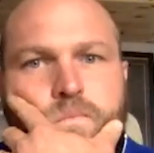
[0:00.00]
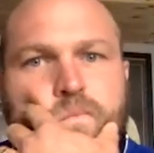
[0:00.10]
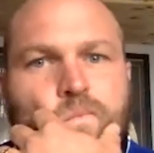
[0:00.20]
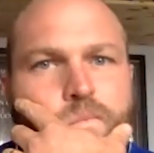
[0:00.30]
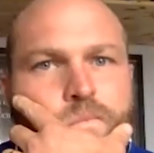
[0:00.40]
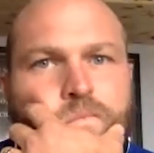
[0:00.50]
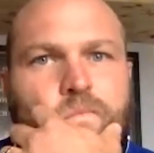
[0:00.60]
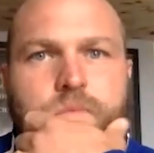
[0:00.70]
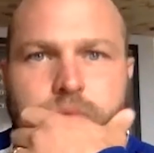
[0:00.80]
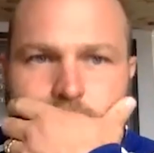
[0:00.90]

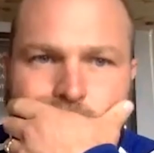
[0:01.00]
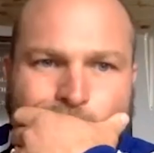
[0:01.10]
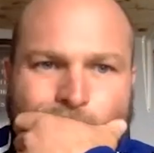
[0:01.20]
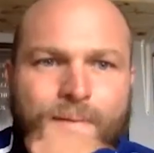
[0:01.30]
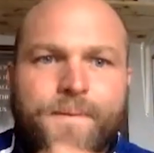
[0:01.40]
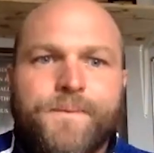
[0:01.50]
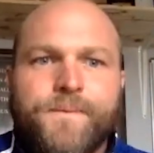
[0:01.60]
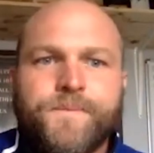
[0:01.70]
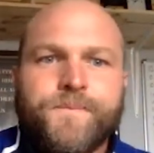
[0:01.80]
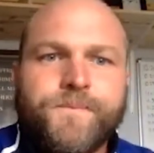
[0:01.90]

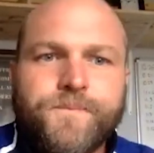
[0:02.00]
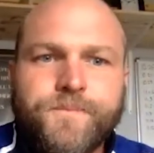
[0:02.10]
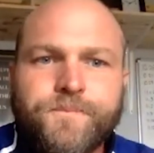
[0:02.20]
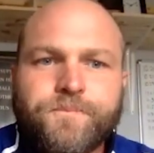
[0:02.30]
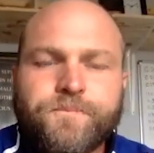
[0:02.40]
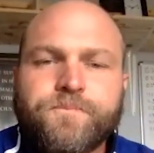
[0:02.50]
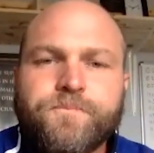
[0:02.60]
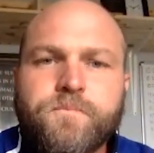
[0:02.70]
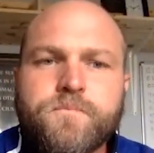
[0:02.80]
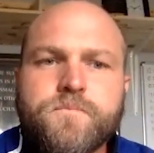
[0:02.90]

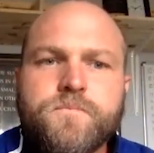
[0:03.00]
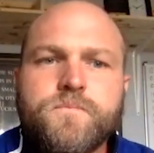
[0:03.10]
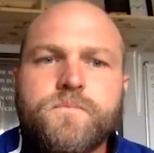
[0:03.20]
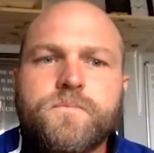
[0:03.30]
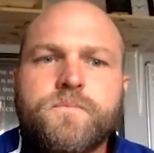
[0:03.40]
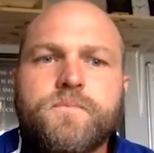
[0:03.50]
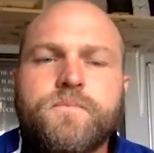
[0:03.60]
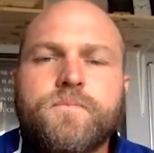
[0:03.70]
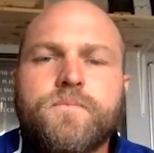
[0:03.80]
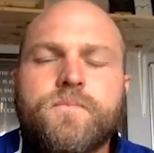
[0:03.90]

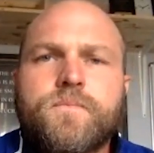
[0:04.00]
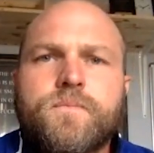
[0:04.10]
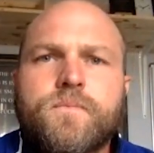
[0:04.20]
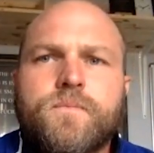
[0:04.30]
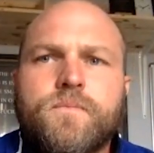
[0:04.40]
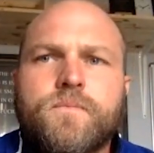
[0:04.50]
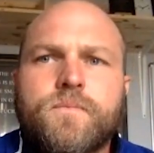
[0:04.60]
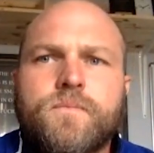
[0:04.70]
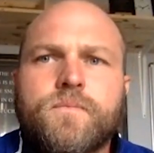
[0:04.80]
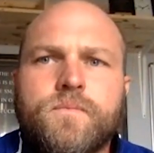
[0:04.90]

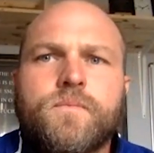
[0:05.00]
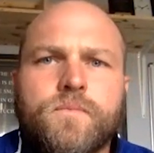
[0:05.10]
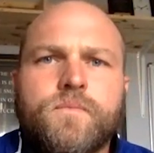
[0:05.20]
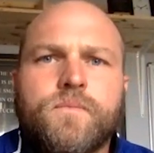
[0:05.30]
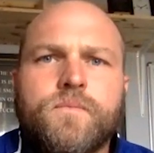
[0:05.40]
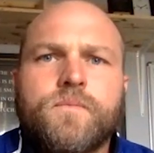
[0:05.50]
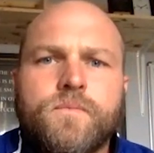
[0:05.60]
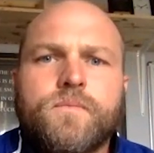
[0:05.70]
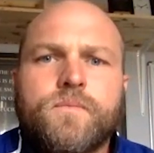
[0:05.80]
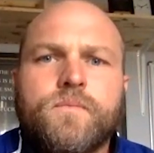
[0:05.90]

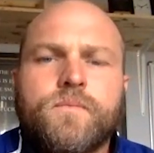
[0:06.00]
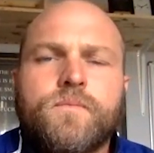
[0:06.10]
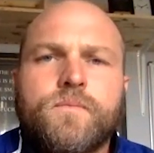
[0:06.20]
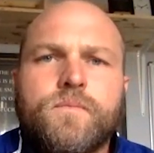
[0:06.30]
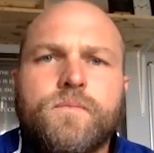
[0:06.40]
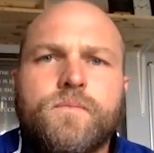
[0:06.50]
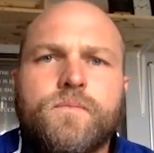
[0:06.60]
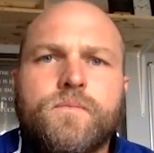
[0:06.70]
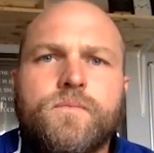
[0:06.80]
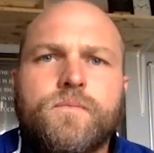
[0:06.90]

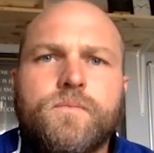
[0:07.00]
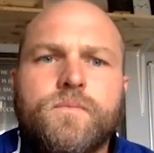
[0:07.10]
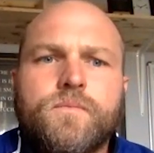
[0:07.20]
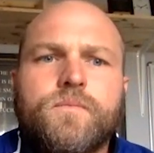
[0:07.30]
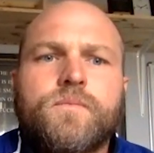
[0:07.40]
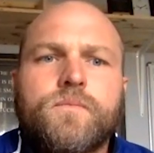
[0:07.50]
The person shown says nothing.